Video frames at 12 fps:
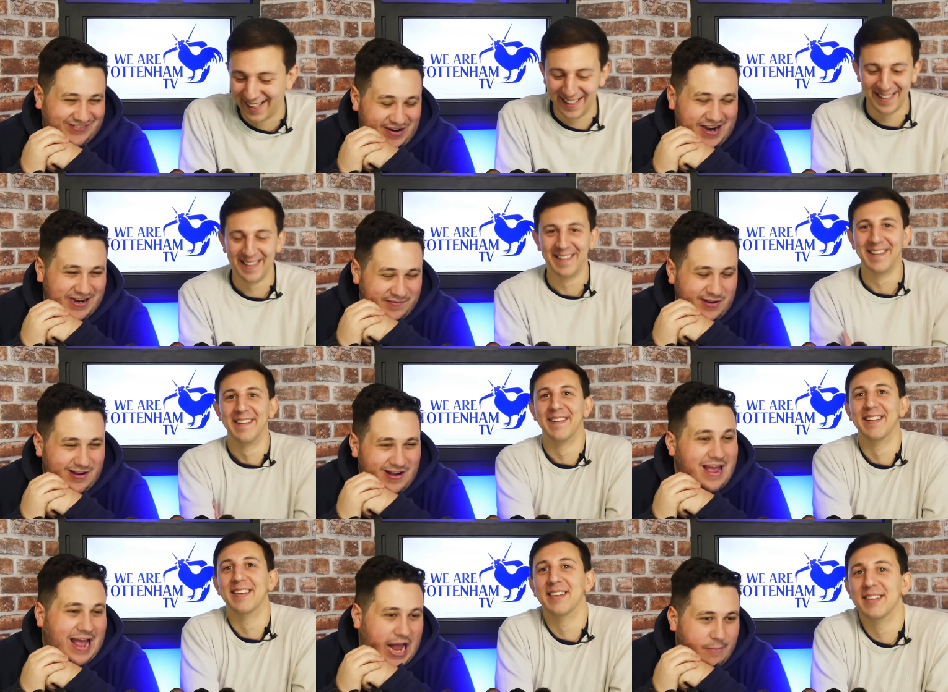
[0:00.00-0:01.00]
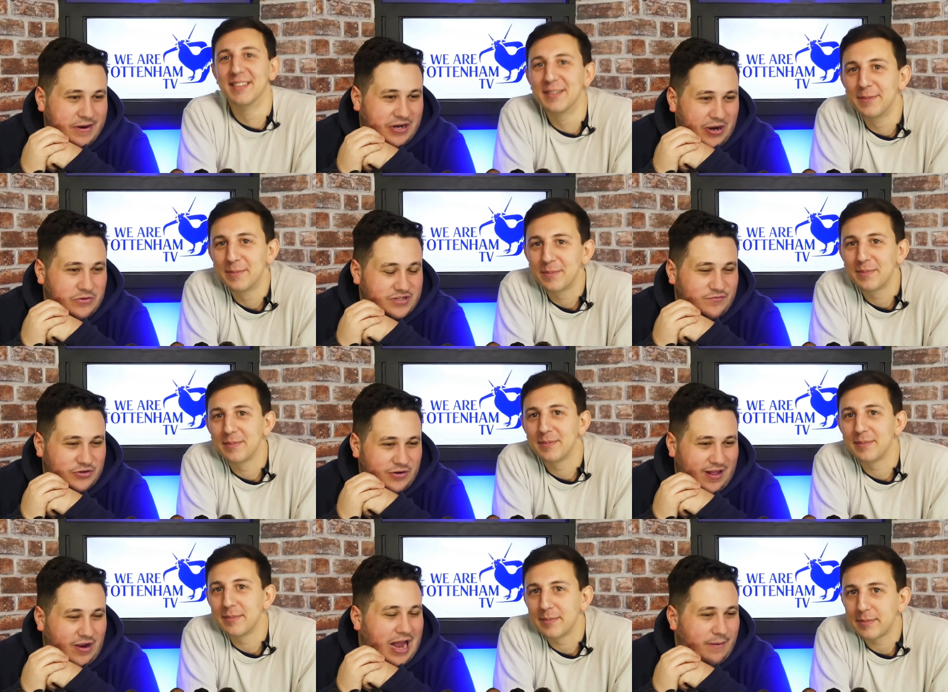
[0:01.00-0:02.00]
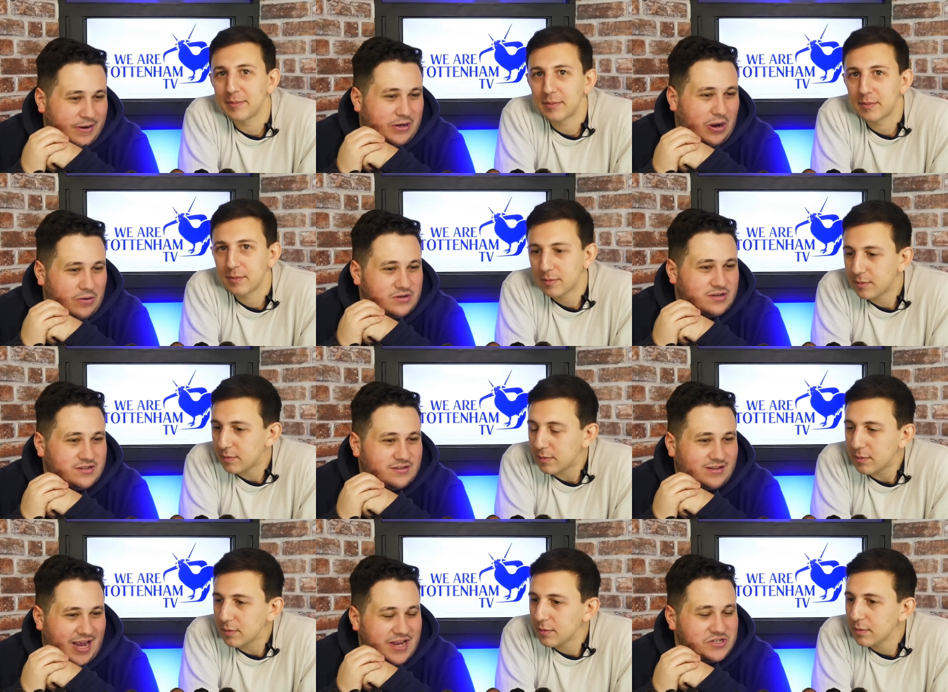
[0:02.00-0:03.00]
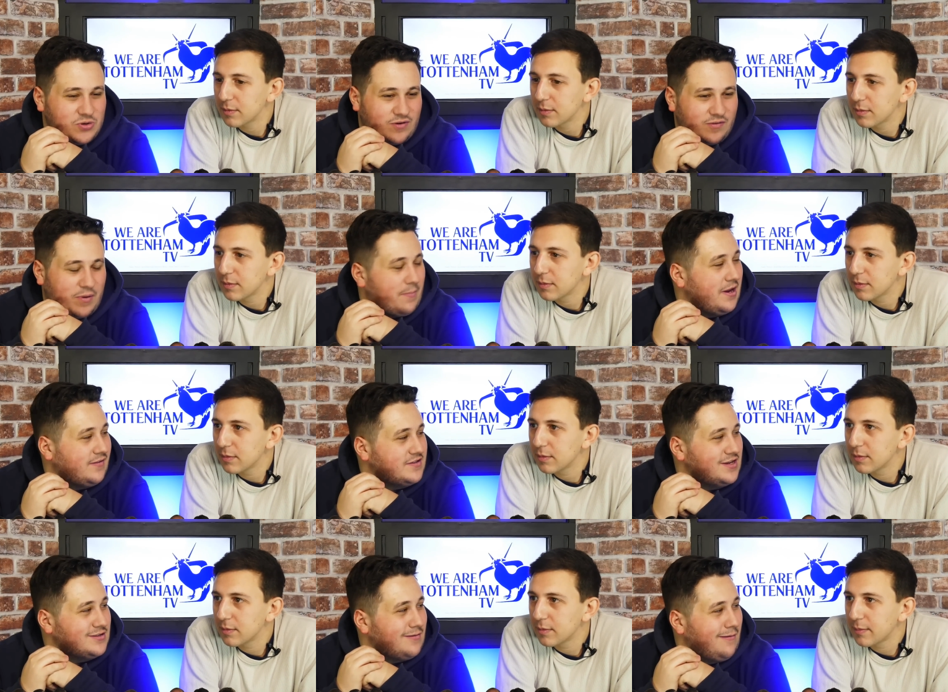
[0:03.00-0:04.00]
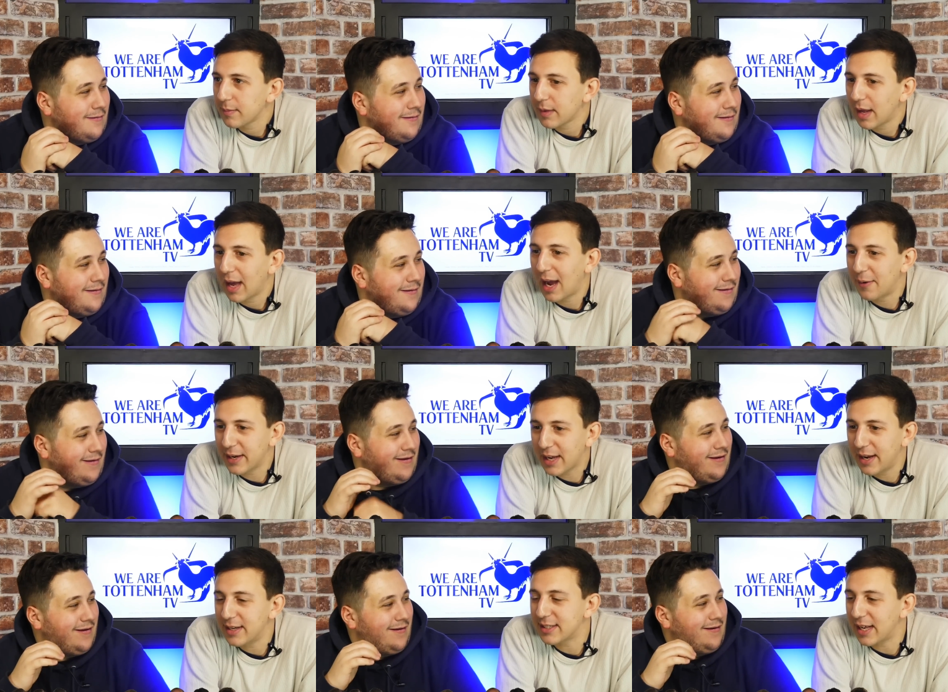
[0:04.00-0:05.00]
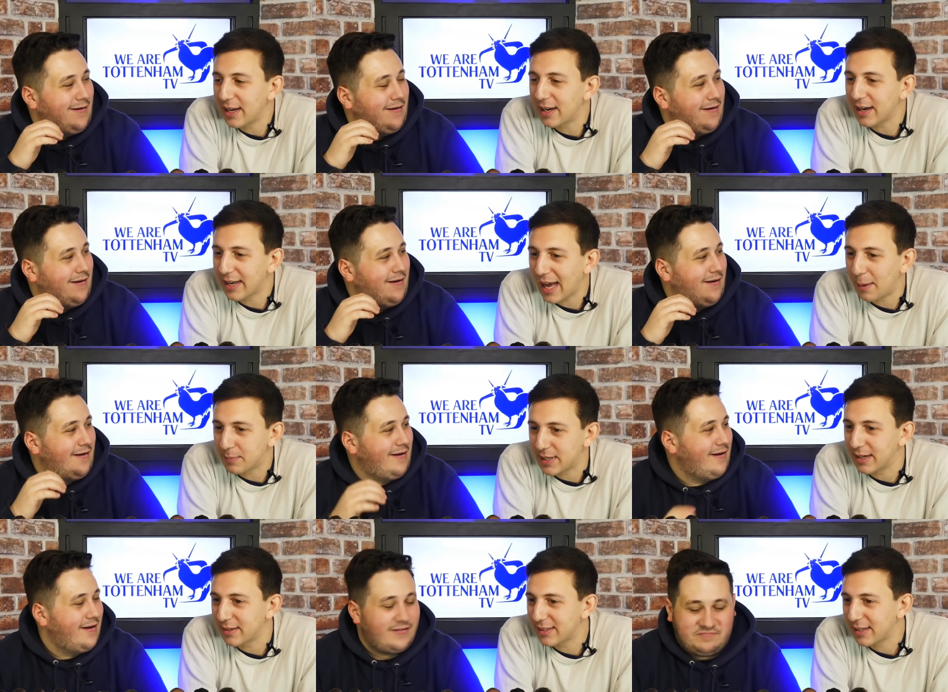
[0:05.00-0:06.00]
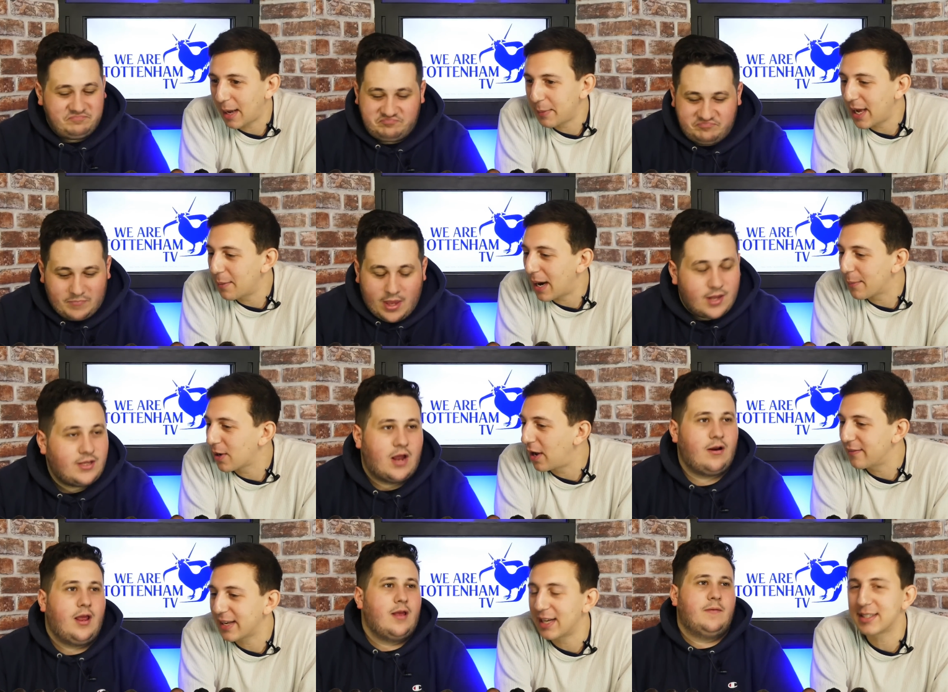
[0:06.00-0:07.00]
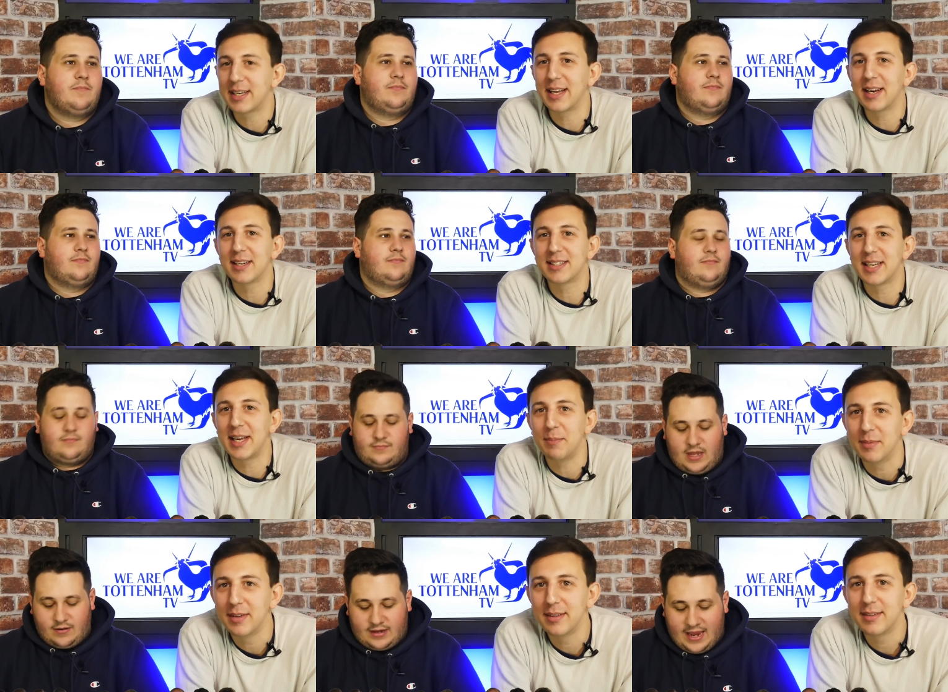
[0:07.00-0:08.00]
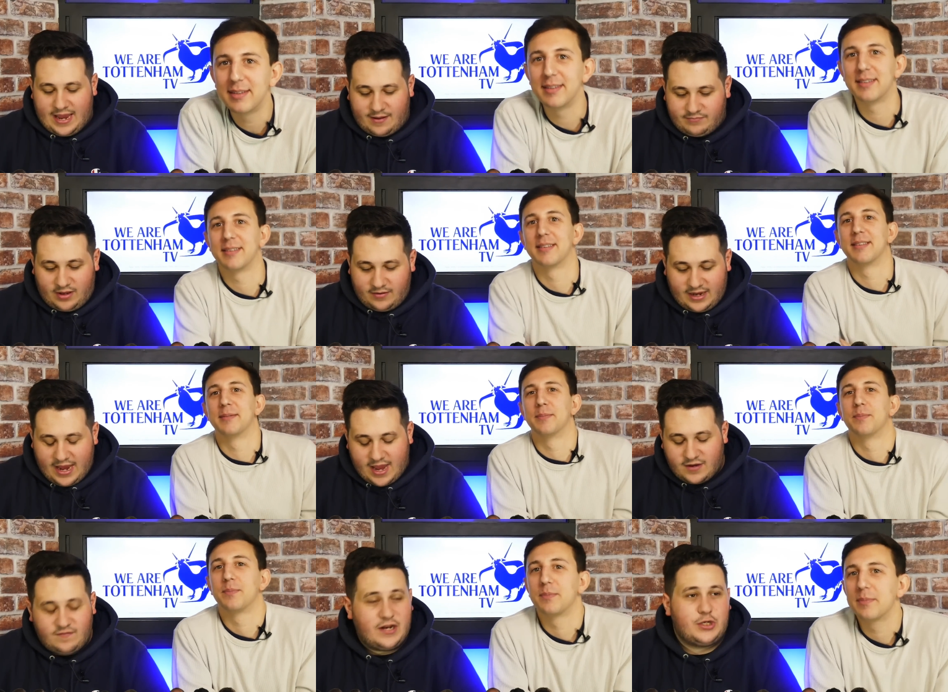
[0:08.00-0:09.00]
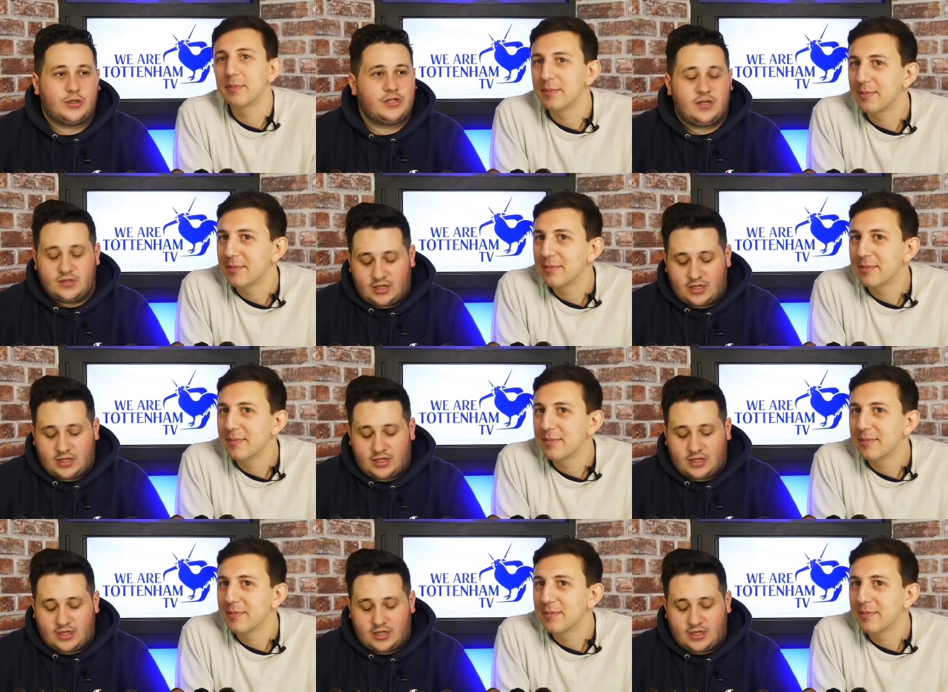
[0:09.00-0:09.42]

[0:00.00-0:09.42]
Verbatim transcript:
Speaker 1: Wait. How many goals, if we're doing that, how many goals has Kane scored in the Premier League this season? Harry Kane is England captain. Tammy Abraham can't don't, even get into the England team. Don't care, don't care. You've literally just used a